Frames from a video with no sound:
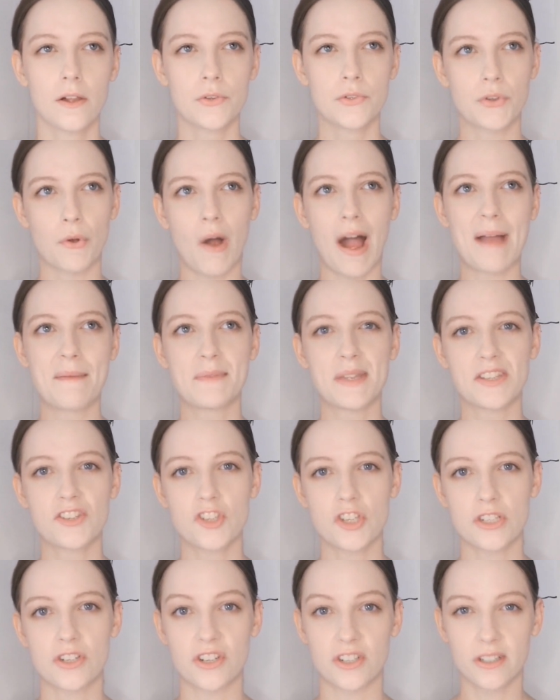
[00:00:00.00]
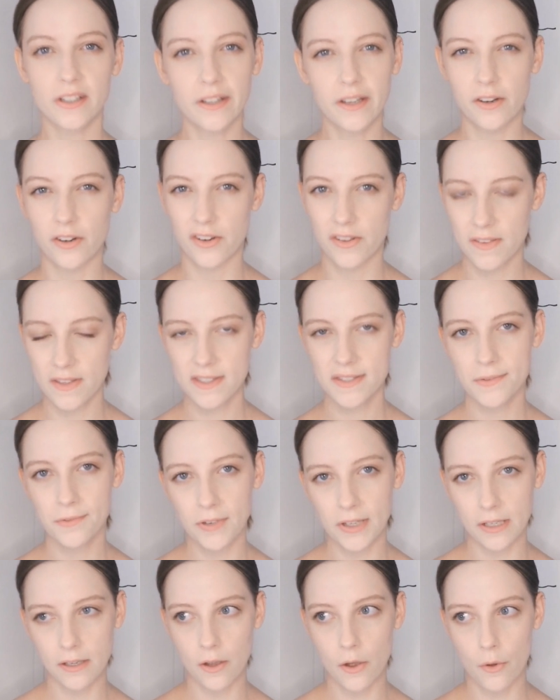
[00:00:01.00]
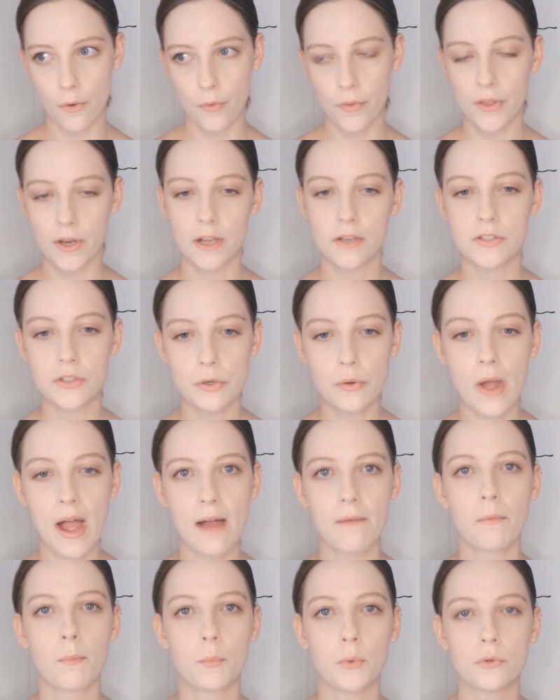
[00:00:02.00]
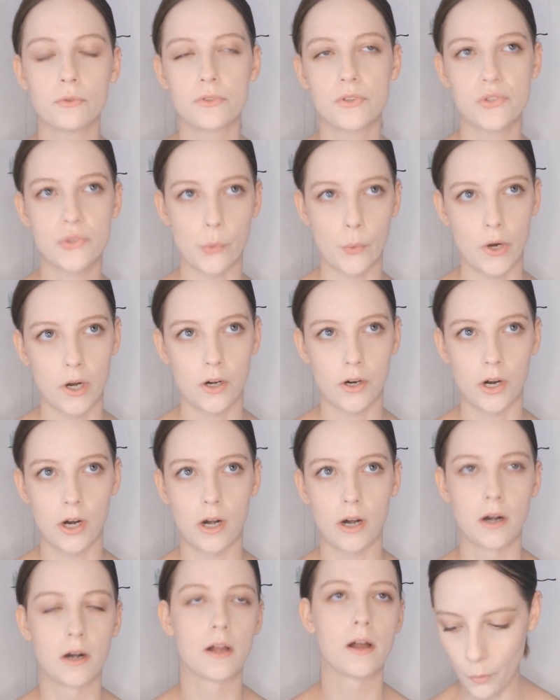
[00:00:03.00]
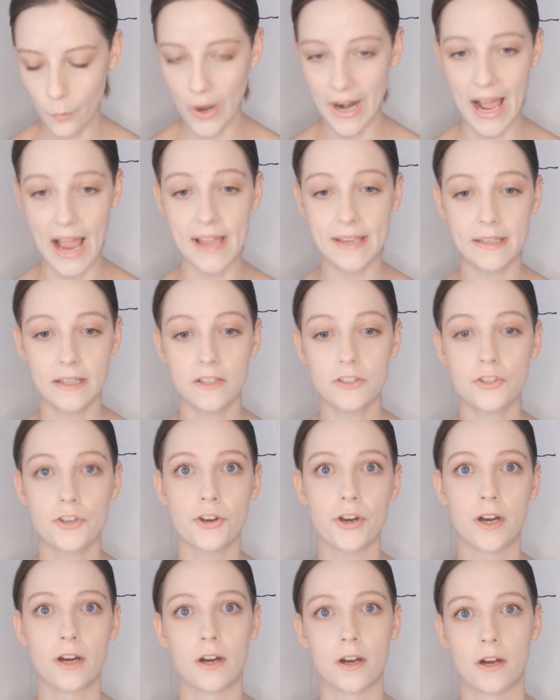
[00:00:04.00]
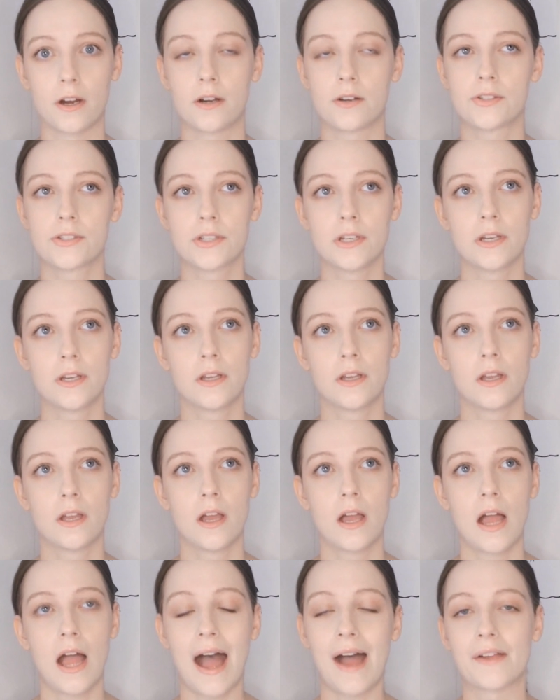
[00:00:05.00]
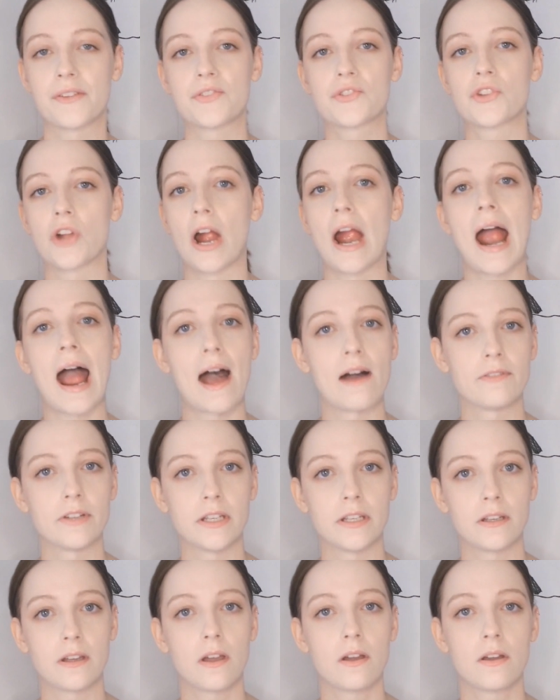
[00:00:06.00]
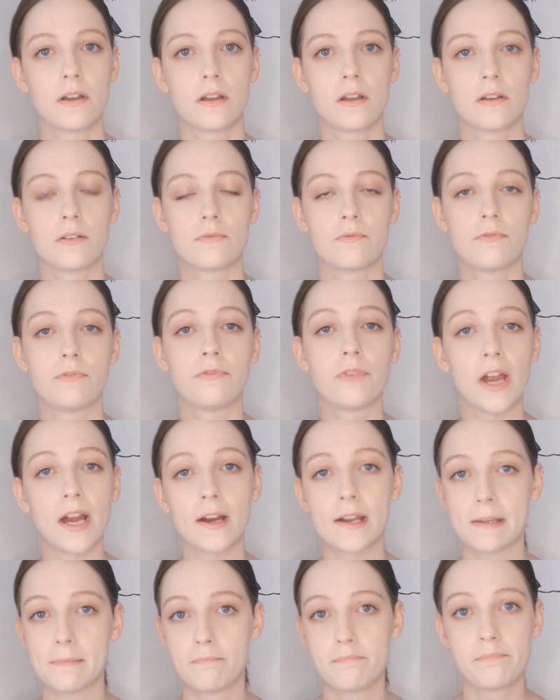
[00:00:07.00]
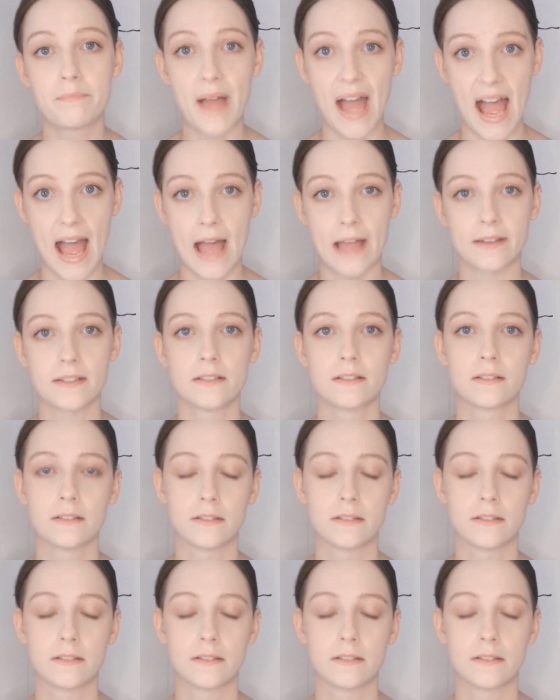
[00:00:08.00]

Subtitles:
So I mentioned earlier in this video that I do have a mood disorder. When I get triggered, I start having very bad